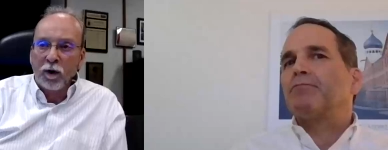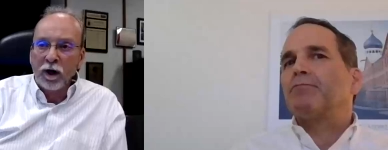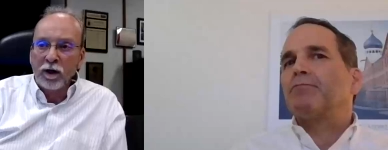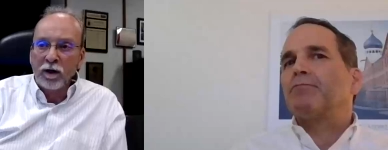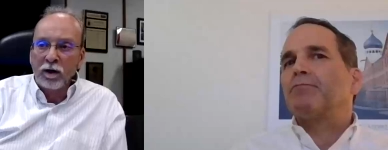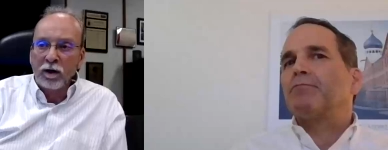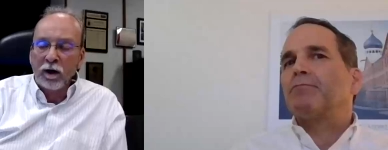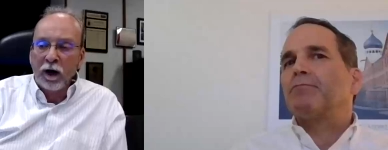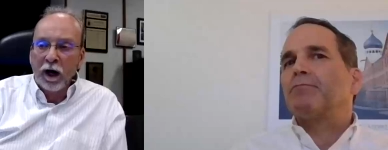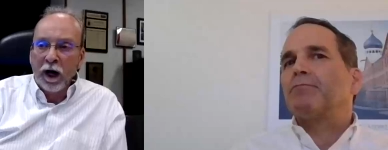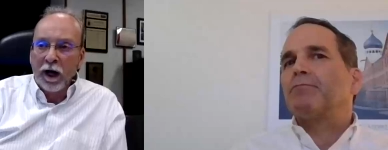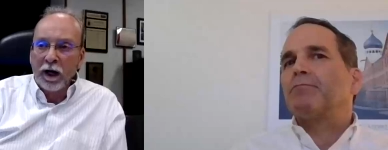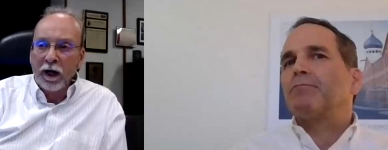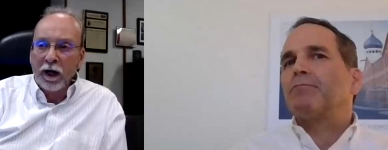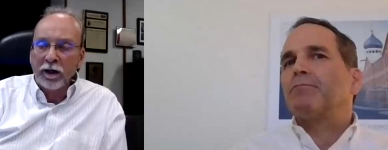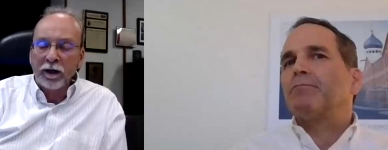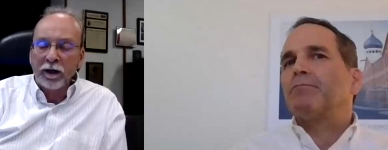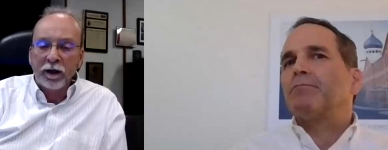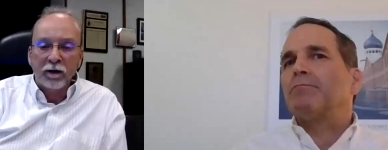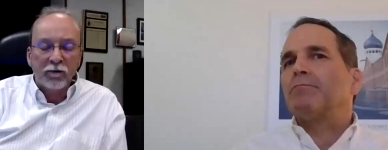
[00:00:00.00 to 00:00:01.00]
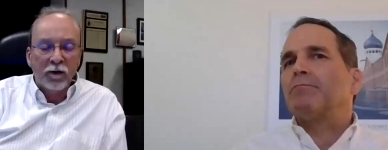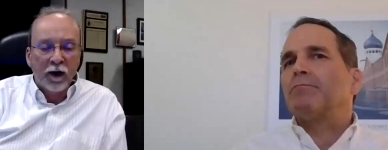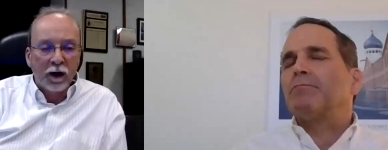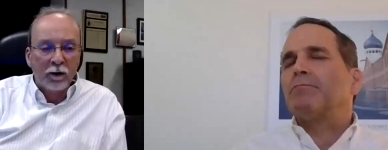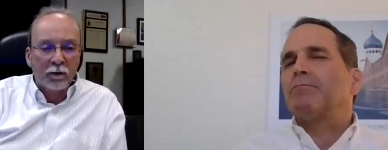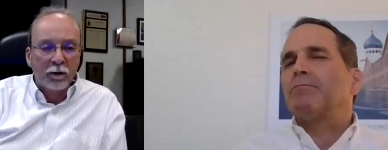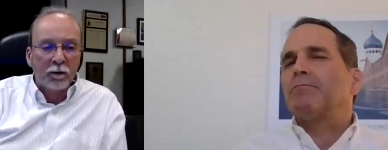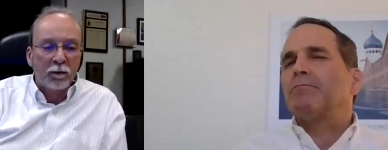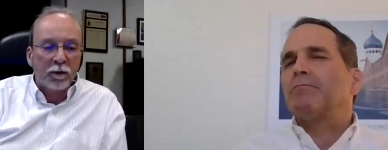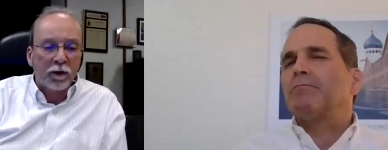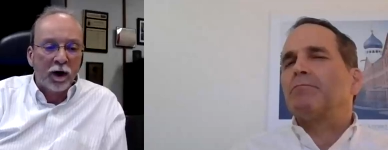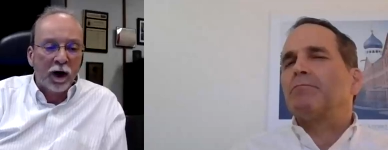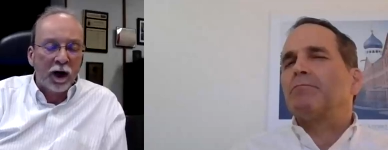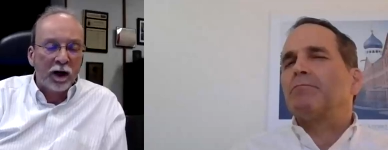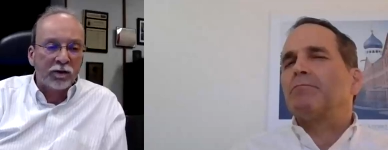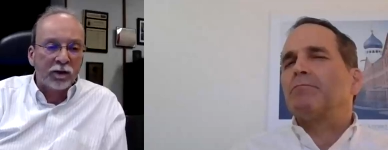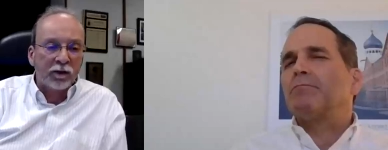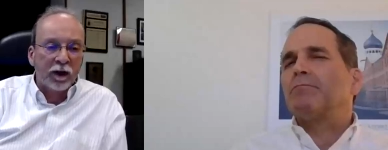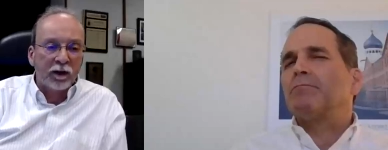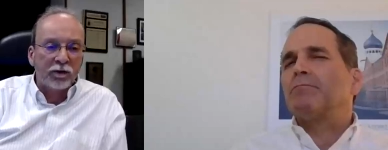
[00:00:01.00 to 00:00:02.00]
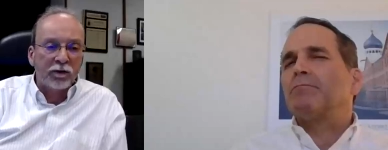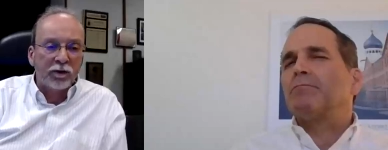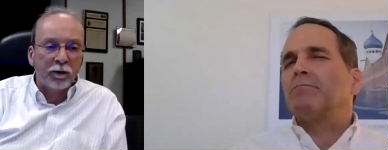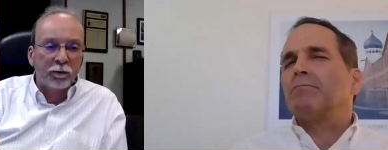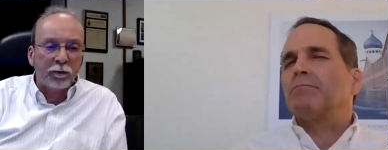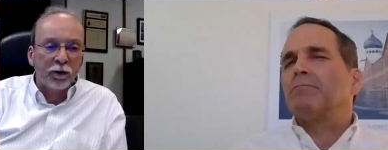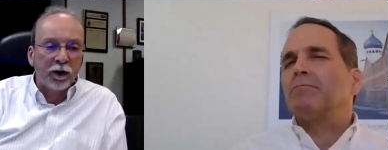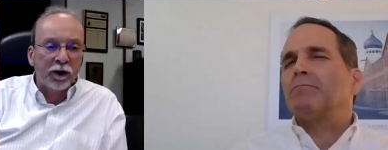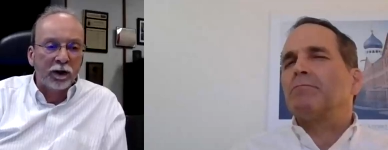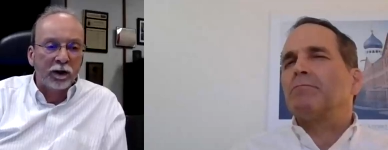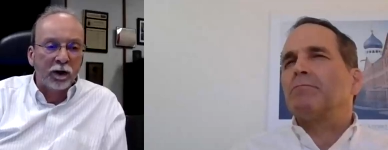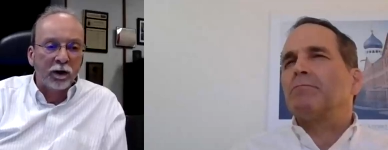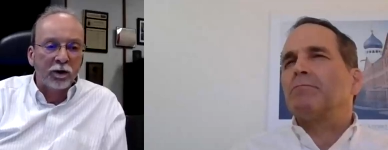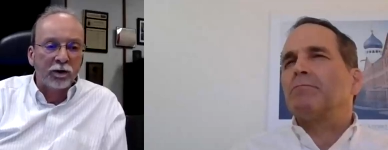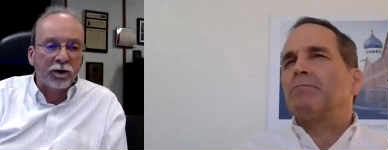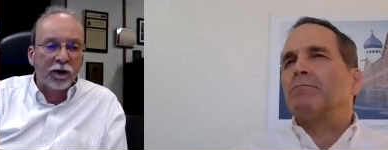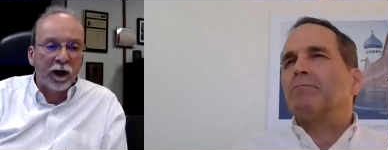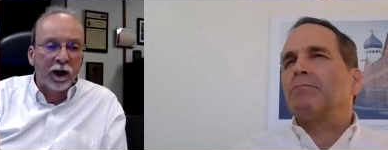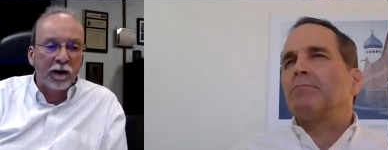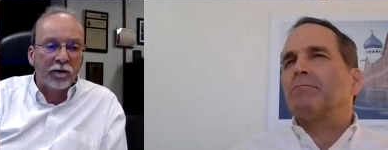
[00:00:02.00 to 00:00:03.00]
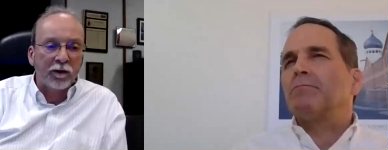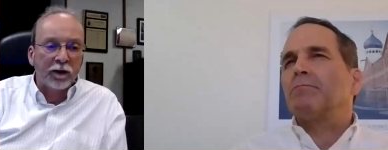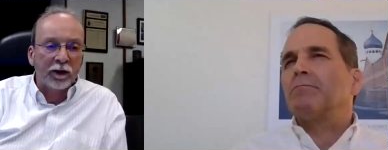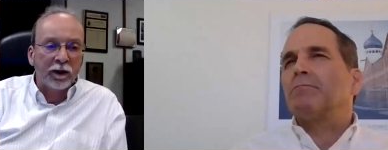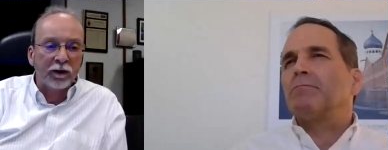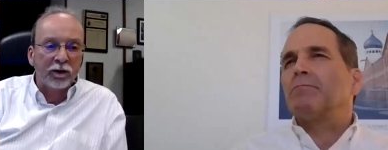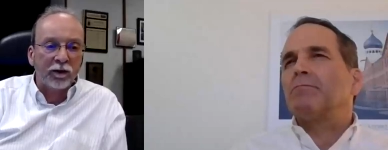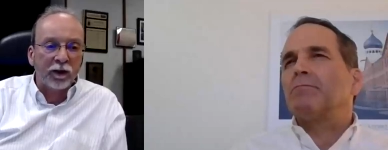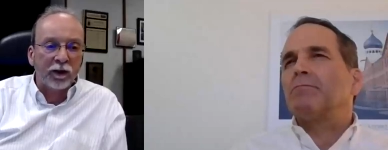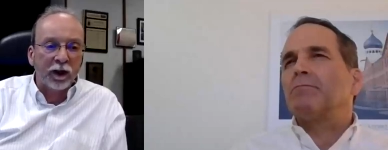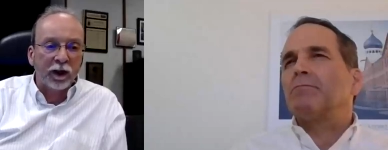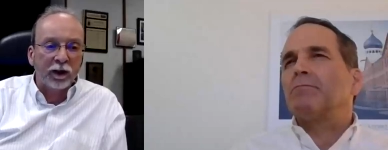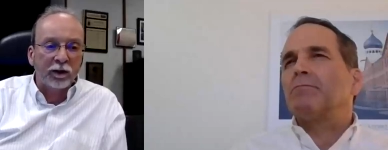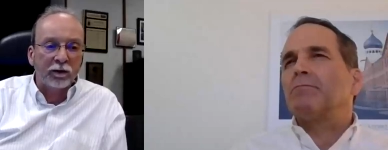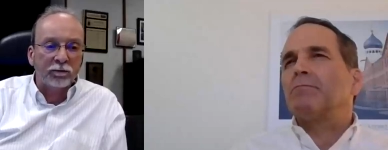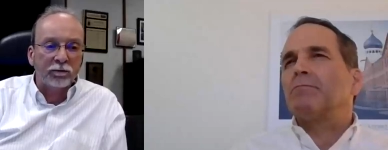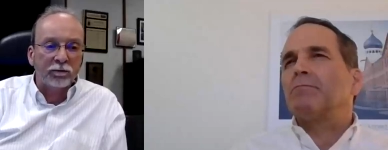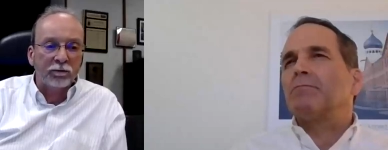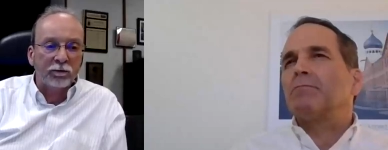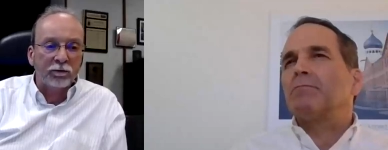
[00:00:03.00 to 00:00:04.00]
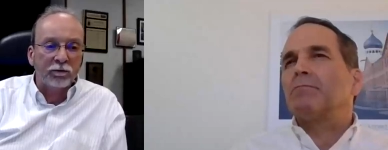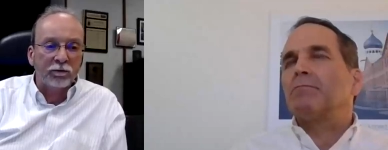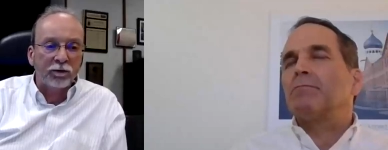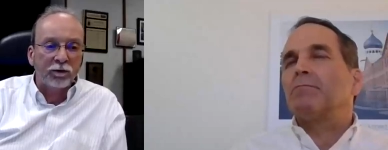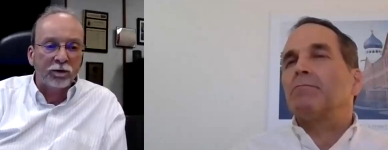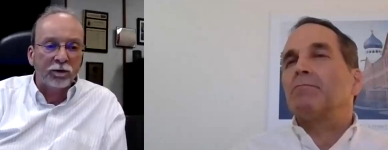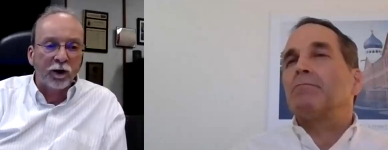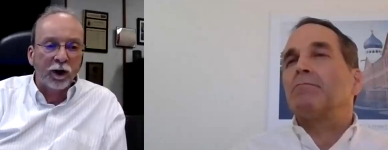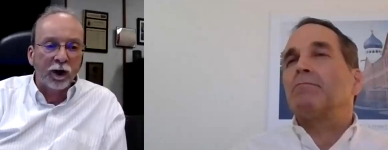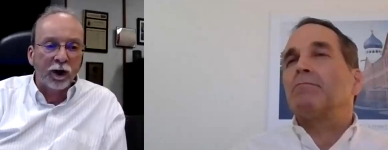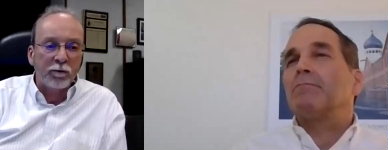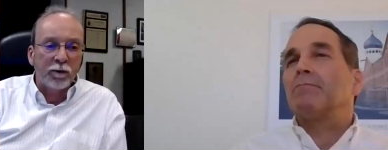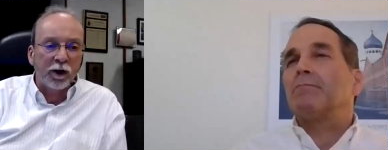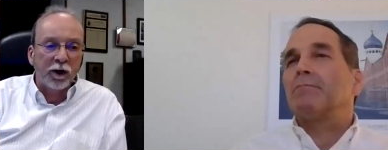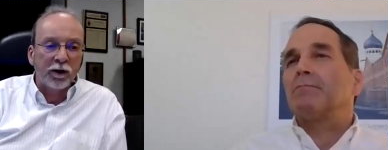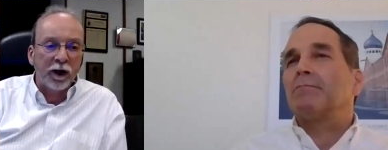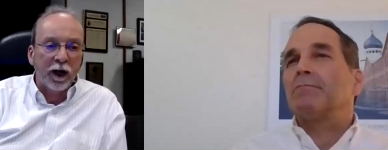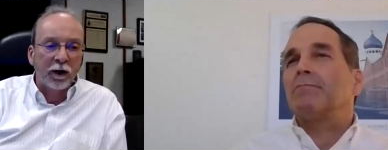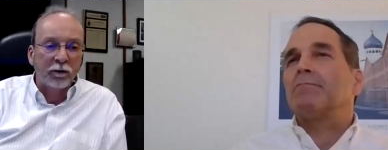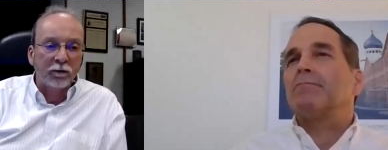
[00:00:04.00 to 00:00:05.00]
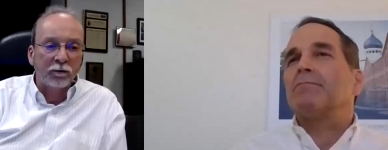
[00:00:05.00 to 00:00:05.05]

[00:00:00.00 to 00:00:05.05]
Speaker 1: you're at in the development process, you're pretty close to having this thing fully built out.